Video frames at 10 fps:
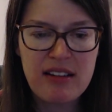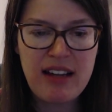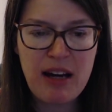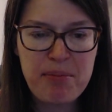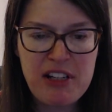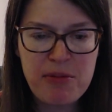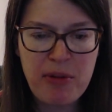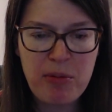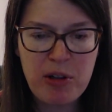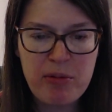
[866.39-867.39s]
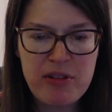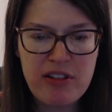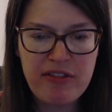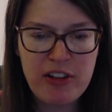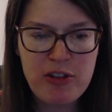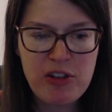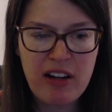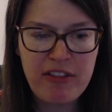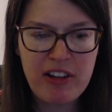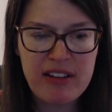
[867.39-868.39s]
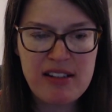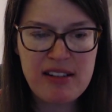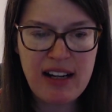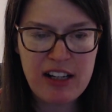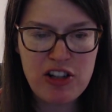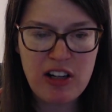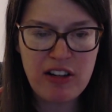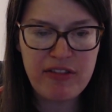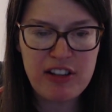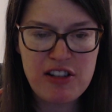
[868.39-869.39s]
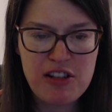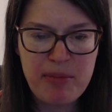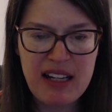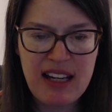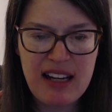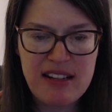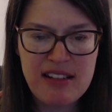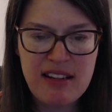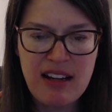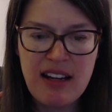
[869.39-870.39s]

That baseball book was the first cover on the second shelf in the display case,